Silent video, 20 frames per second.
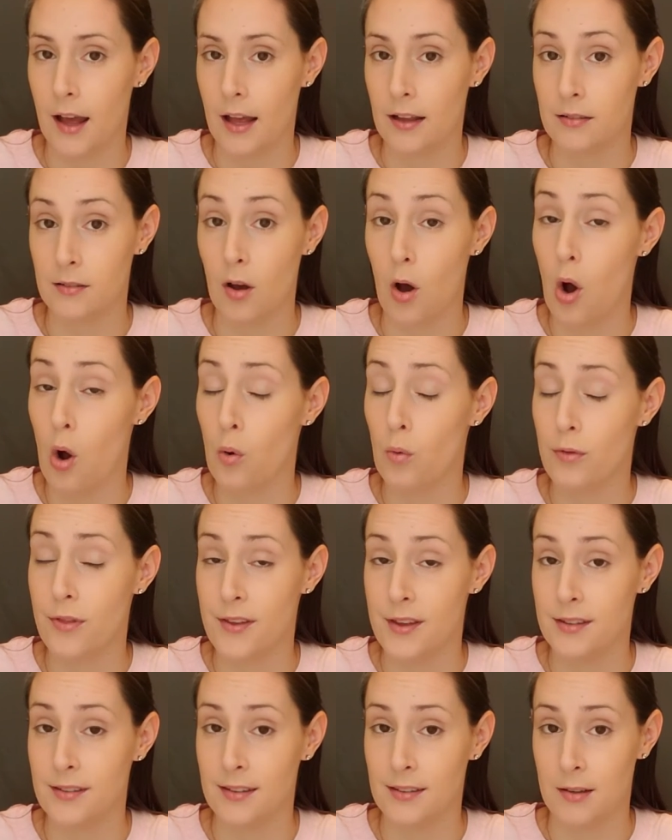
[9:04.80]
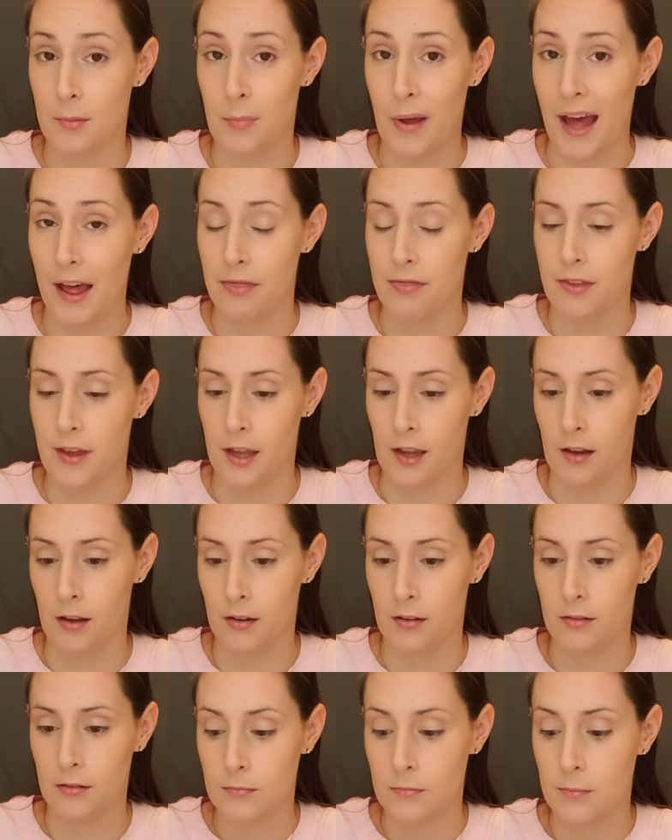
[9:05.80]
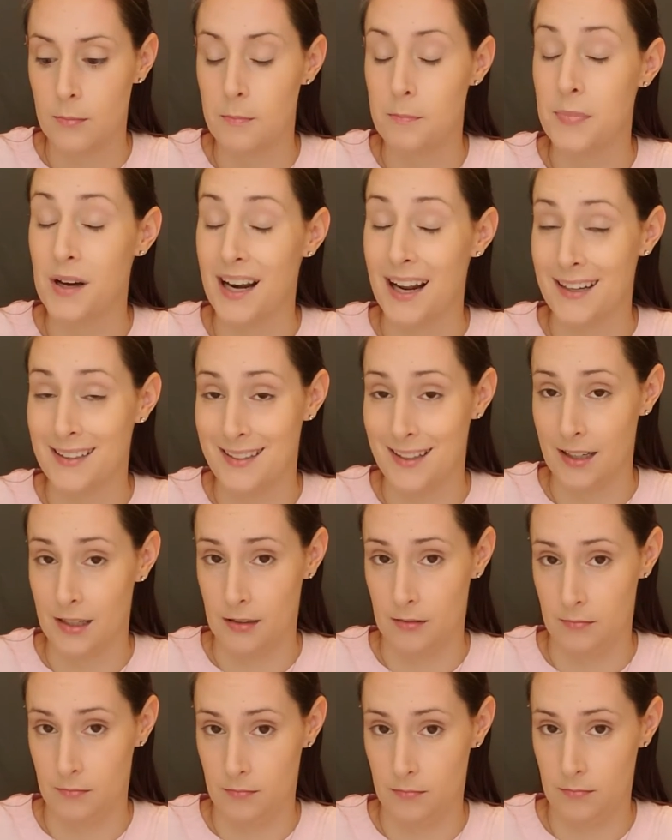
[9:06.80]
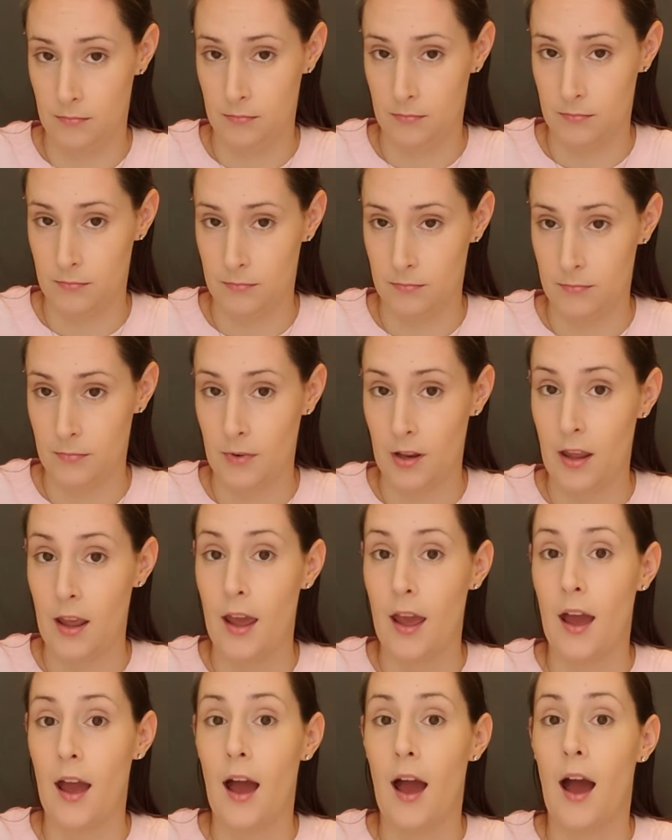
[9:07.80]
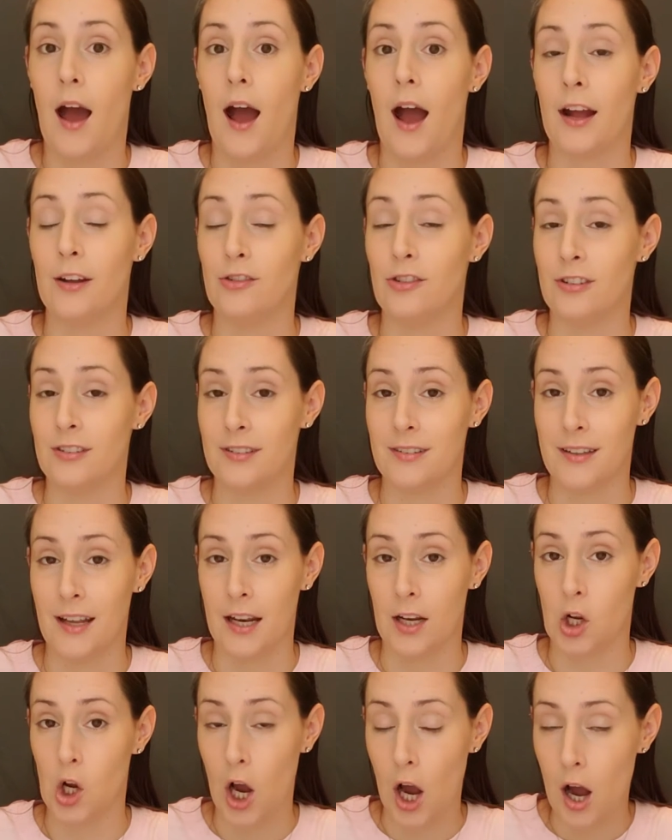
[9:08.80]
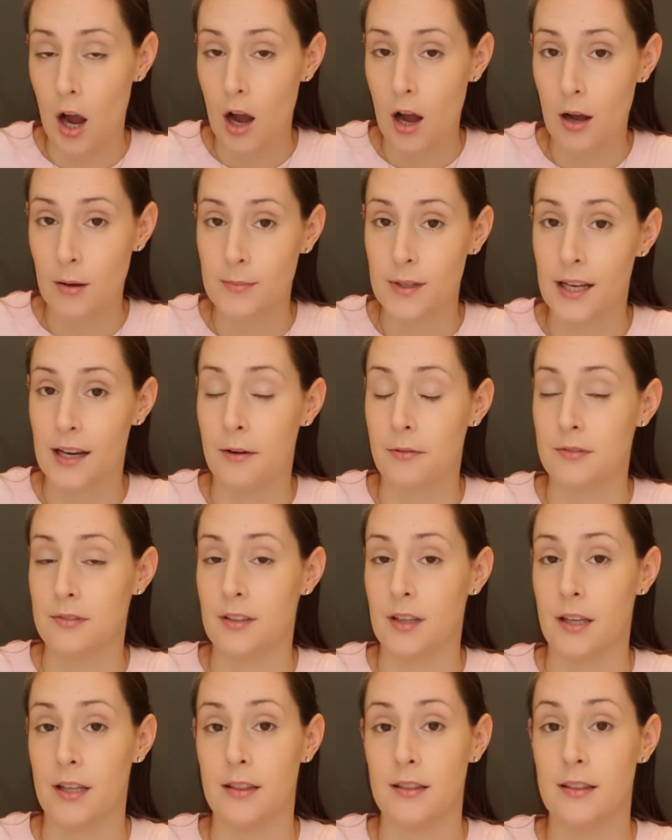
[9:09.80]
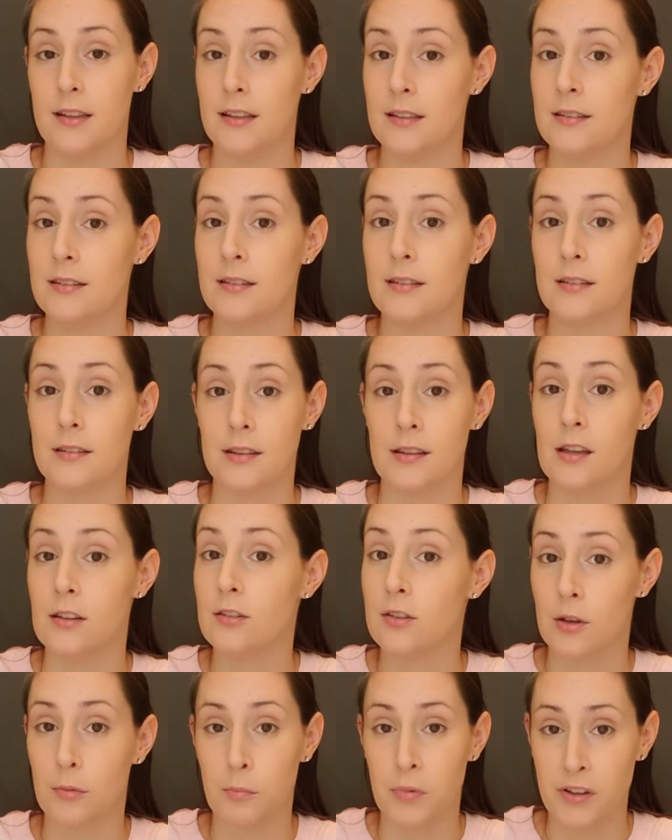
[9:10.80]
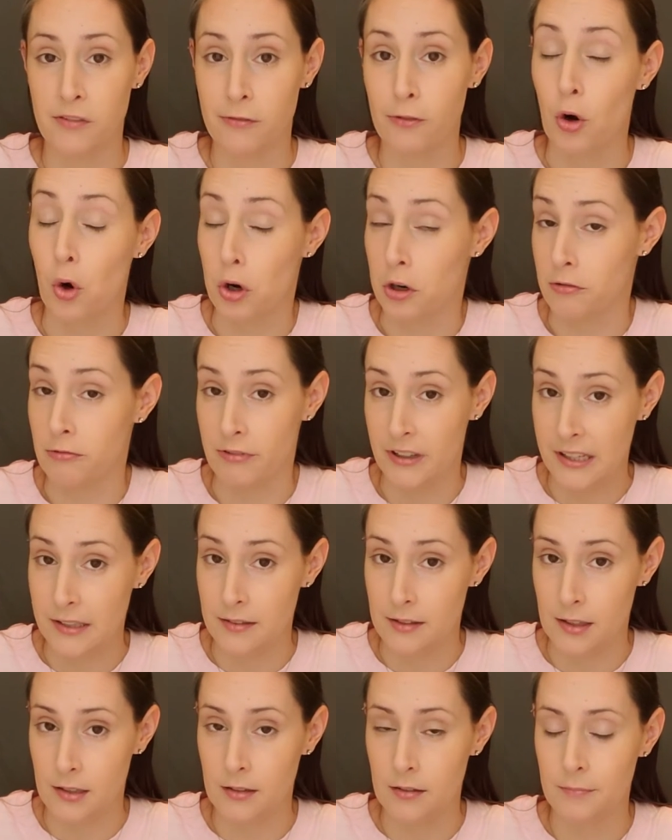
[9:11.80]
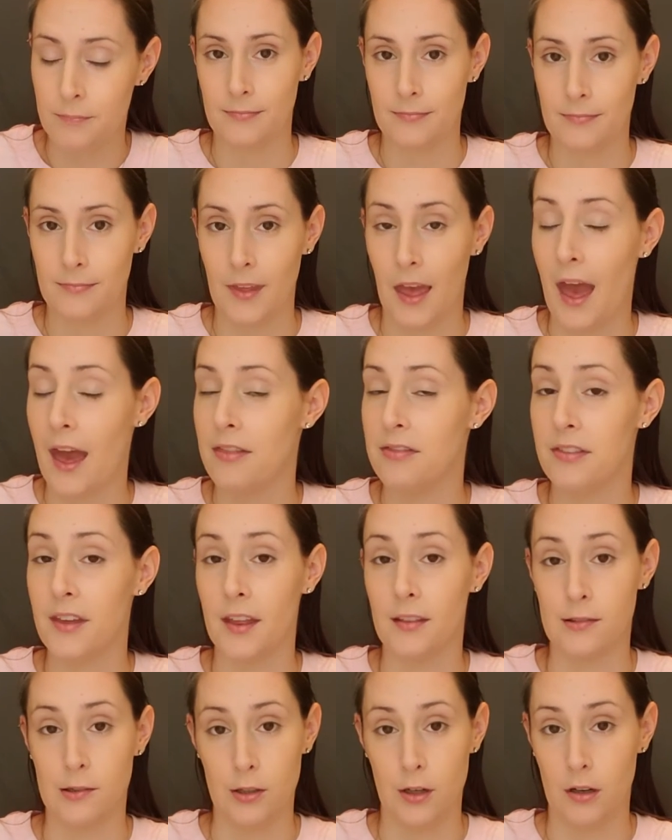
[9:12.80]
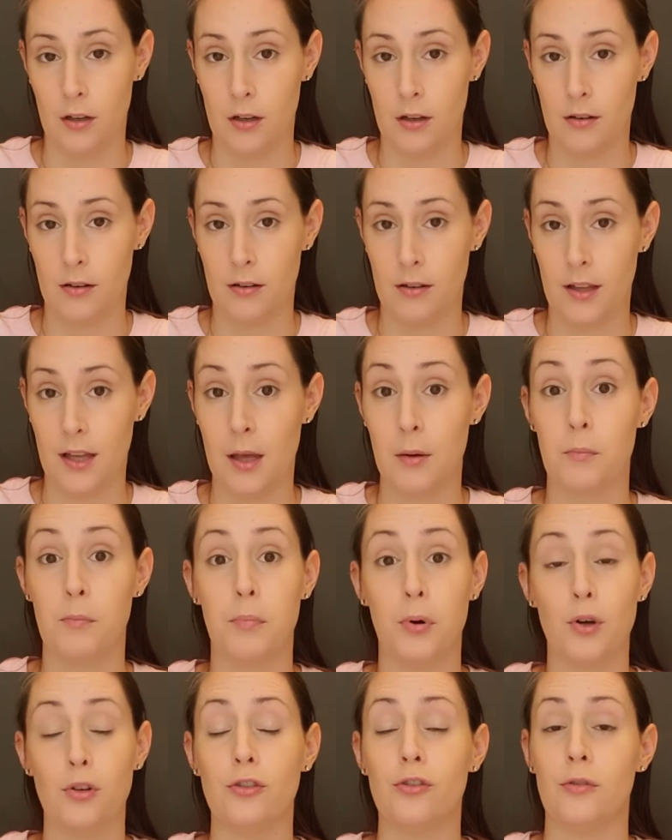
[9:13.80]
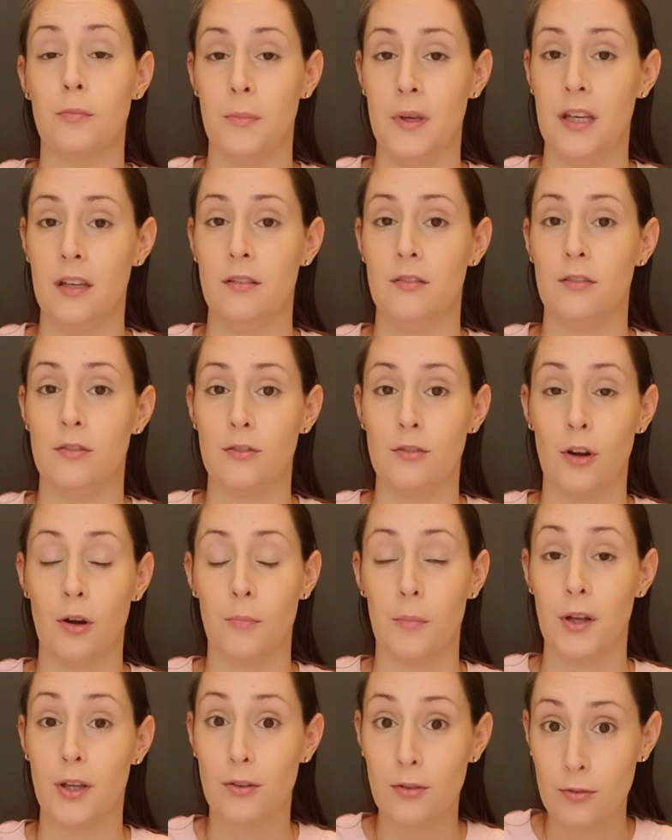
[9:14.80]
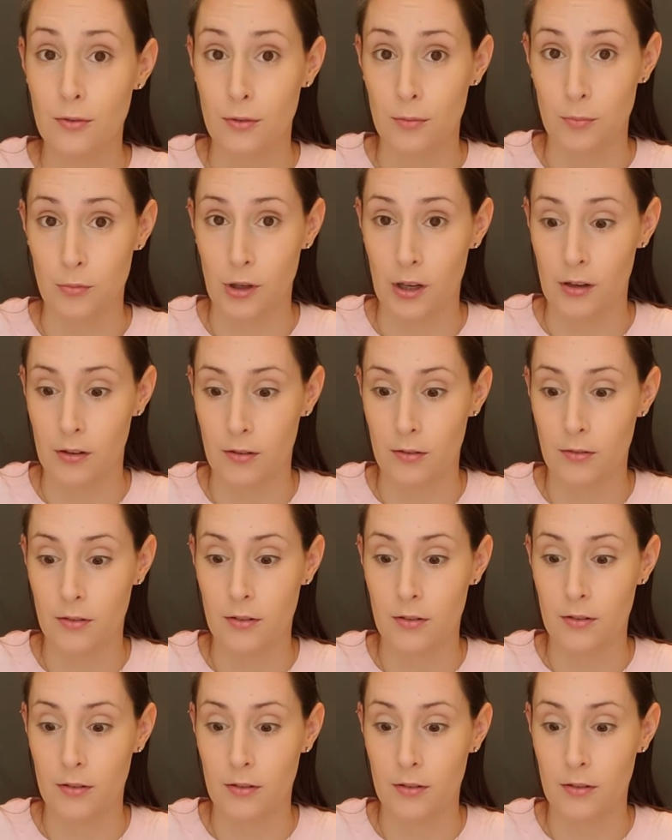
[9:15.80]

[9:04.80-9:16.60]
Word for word: as, oh, this is a bad thing, but I didn't. I just stayed calm and I was like, this, this could be for a reason. And then look, it pushed me to start my YouTube channel.